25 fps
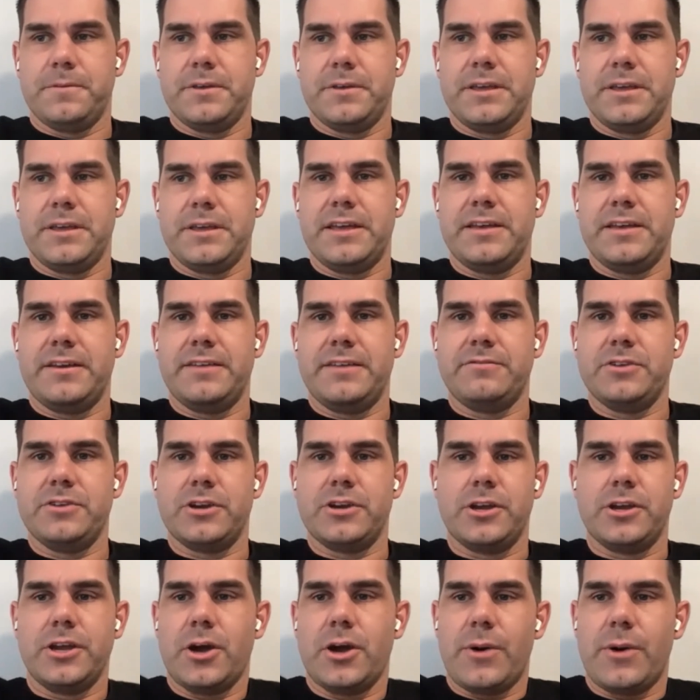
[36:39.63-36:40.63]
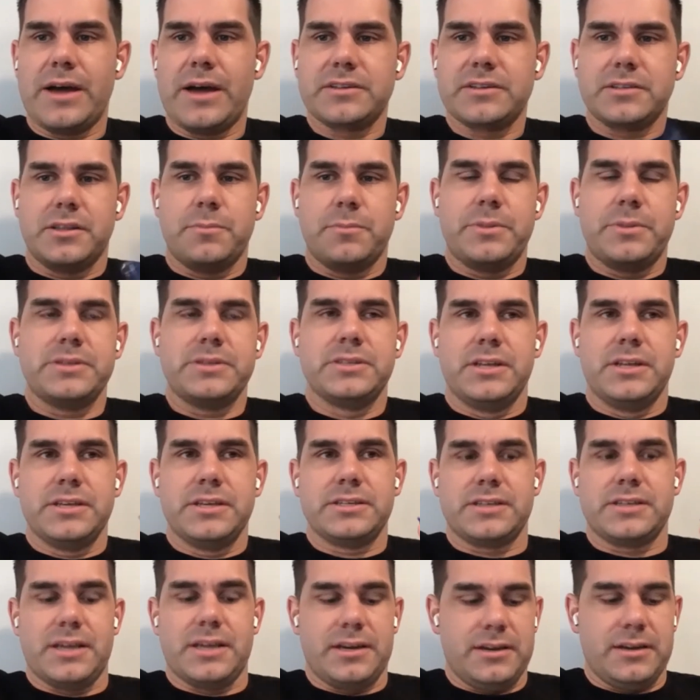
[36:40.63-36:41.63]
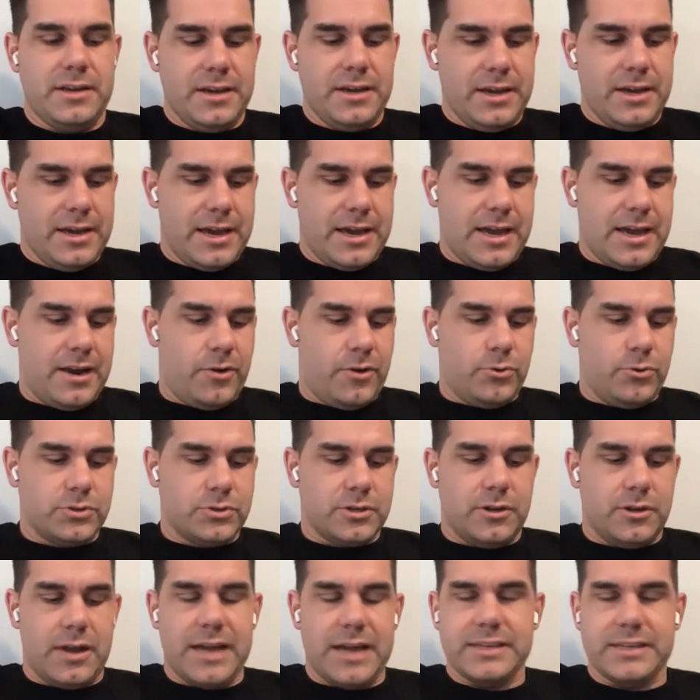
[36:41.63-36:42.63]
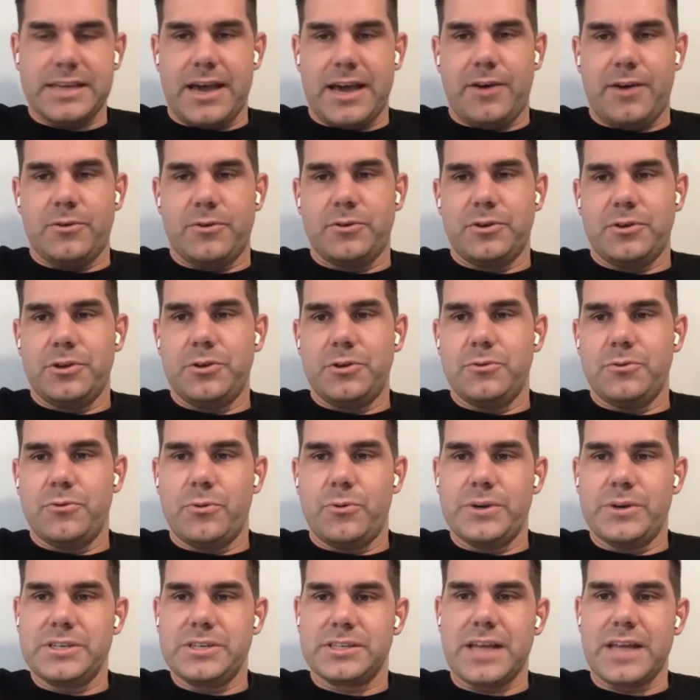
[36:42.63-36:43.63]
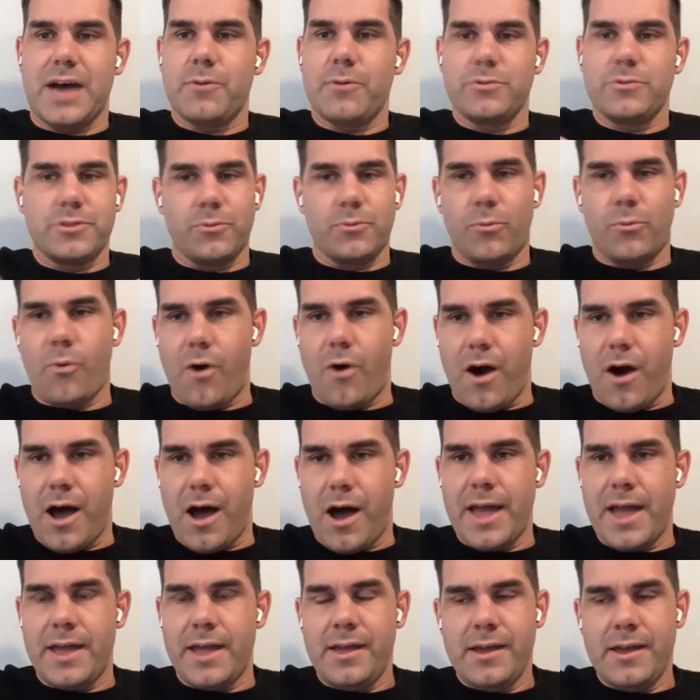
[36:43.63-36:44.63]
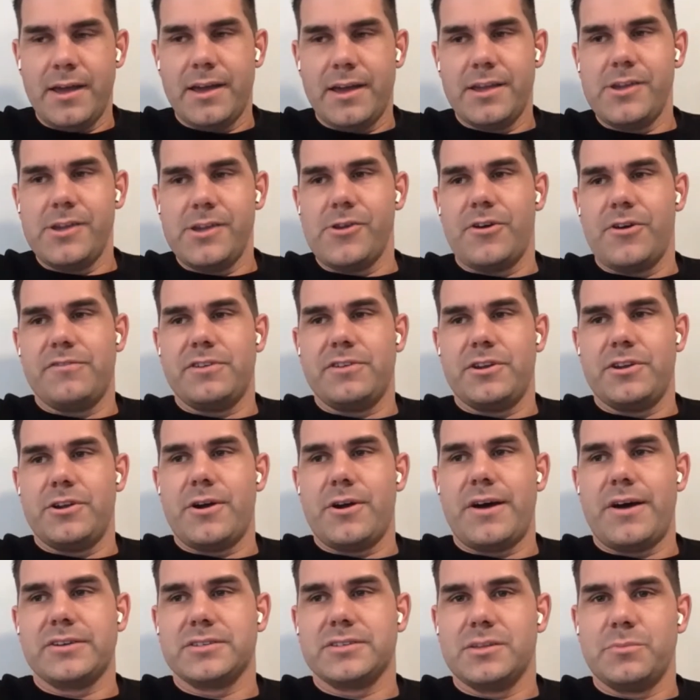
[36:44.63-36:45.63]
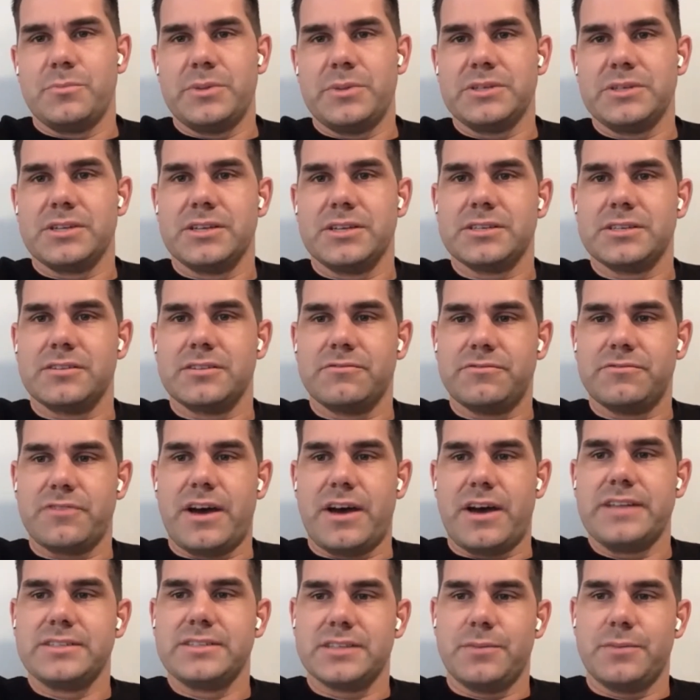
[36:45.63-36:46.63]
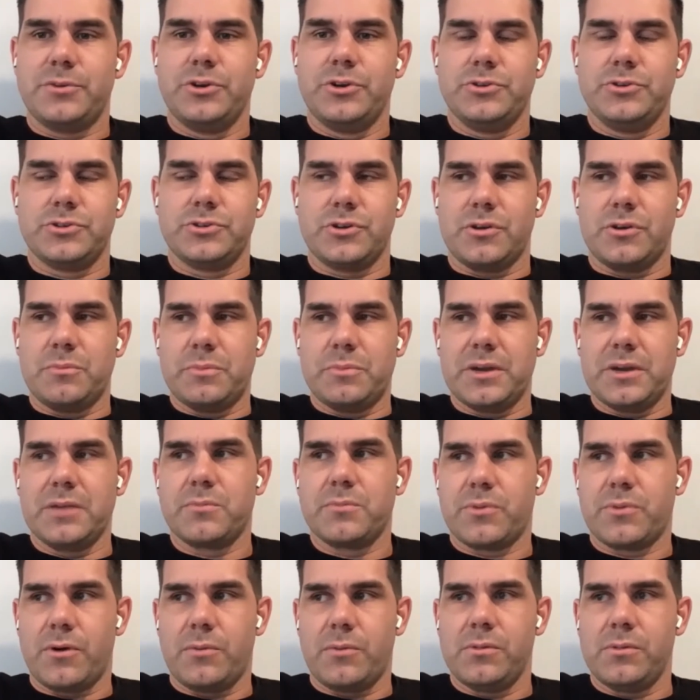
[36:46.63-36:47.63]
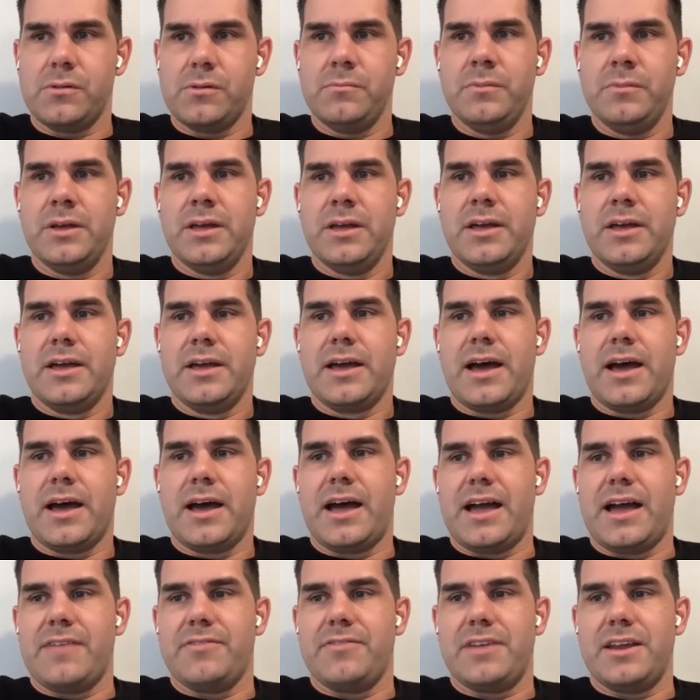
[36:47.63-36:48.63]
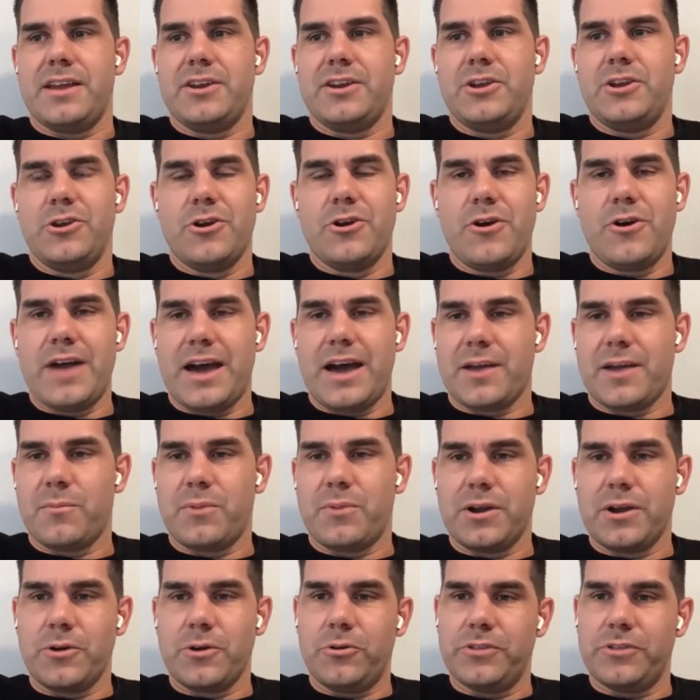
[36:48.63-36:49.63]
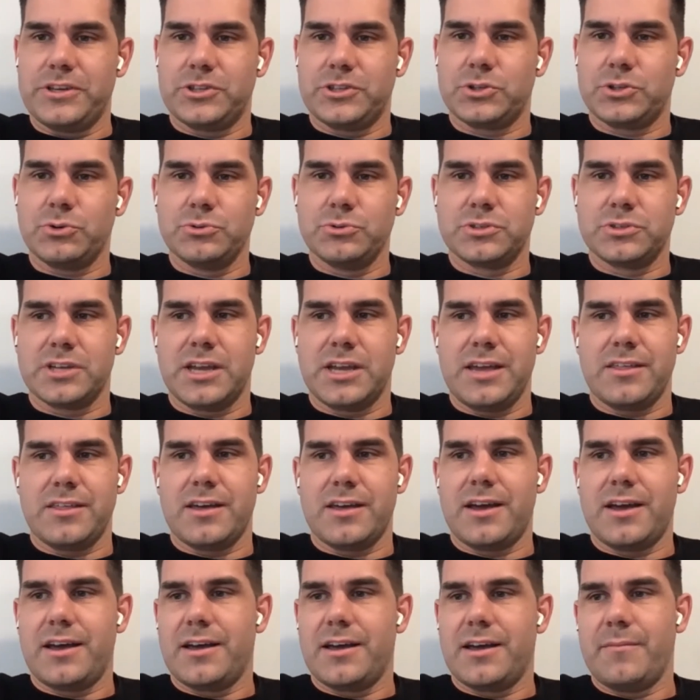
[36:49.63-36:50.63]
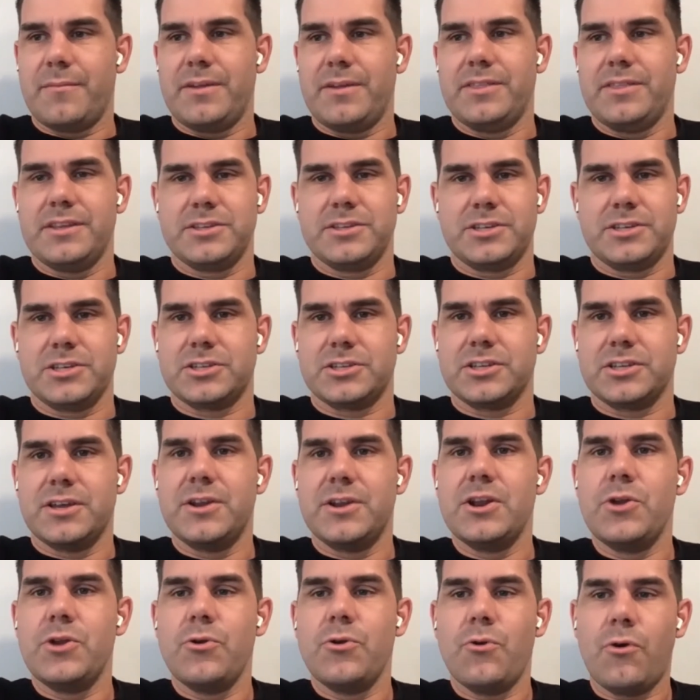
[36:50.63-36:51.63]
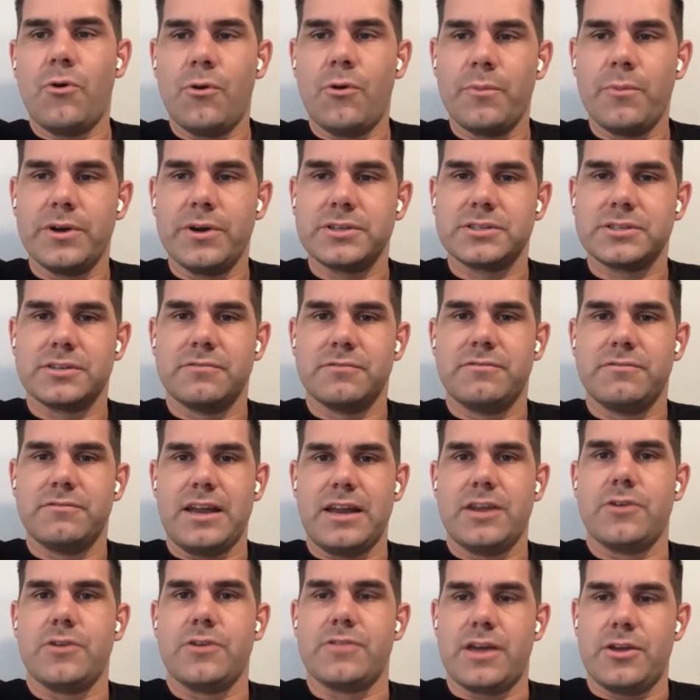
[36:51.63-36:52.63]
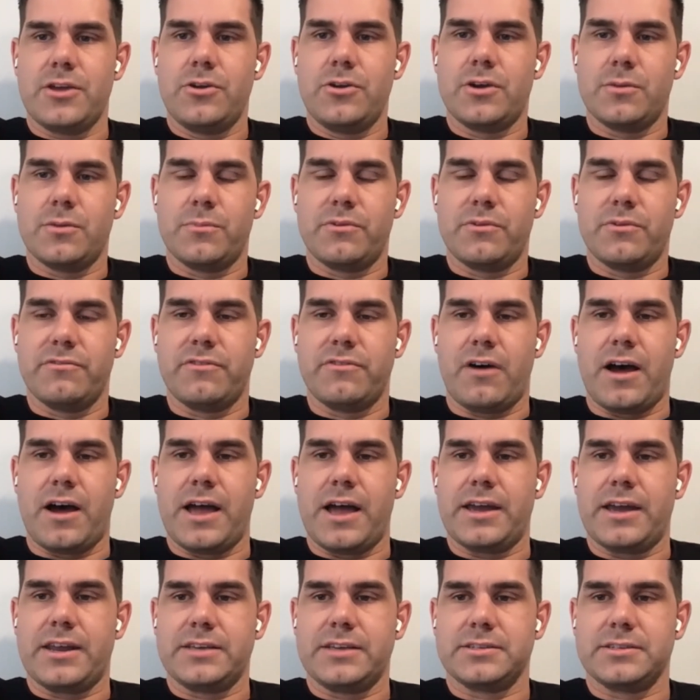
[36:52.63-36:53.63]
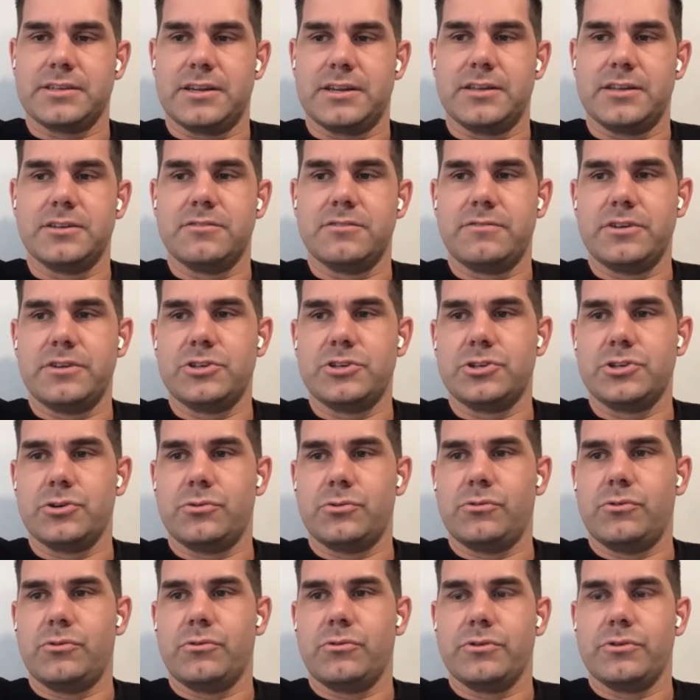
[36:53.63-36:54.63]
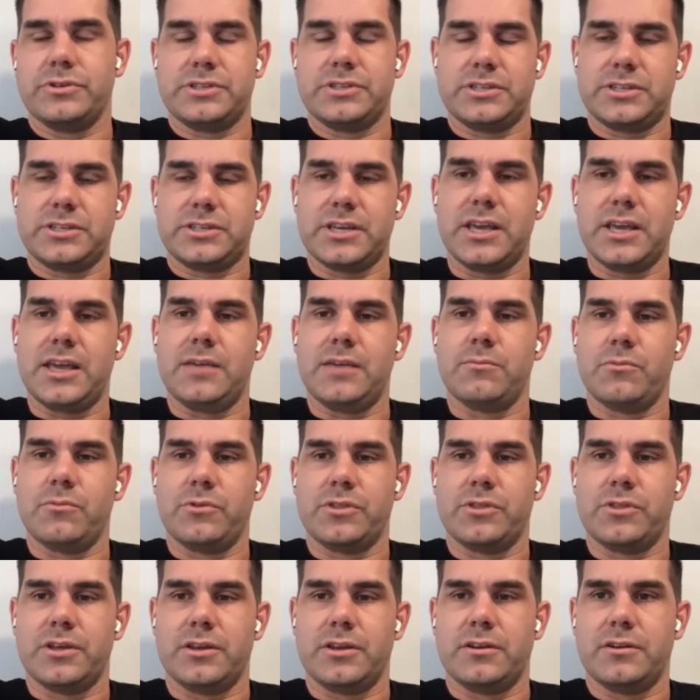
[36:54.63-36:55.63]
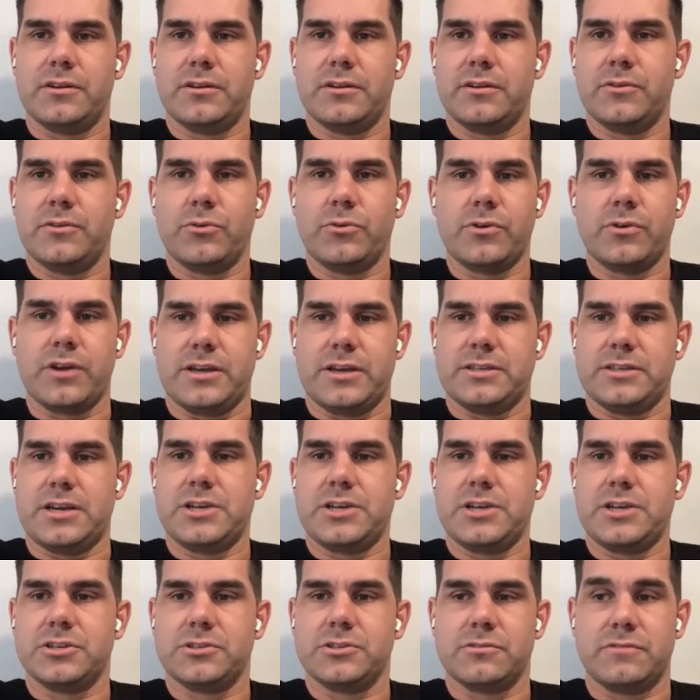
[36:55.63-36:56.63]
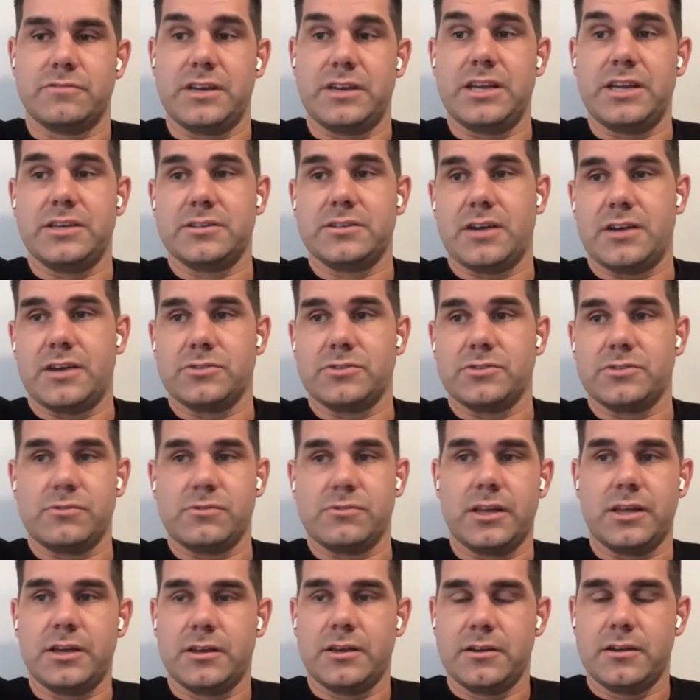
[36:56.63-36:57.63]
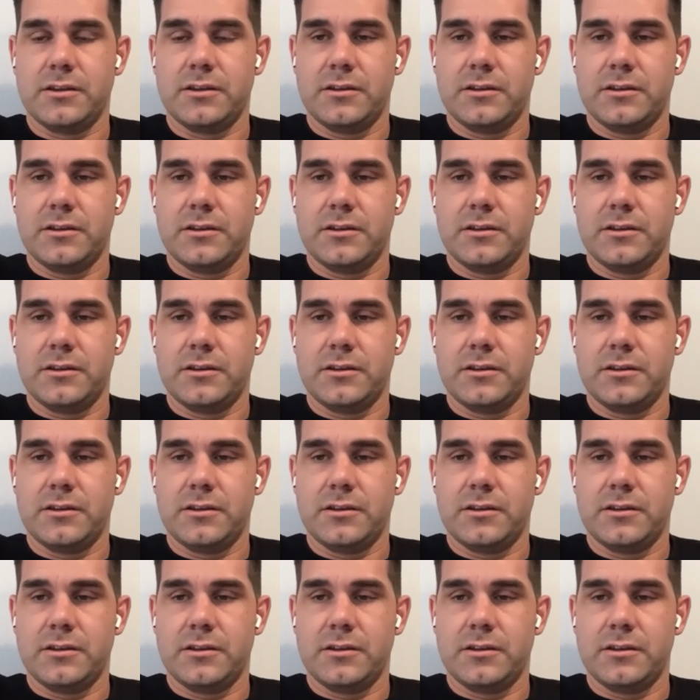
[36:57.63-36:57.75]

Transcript: If you can go out to the business, and I also liked how you always start with the why. If you can go out to the business and find someone who's got a big problem, and then how to bring all these tools together. I mean, there's just enormous value that you can provide as an individual or as a team within organizations of any size, really.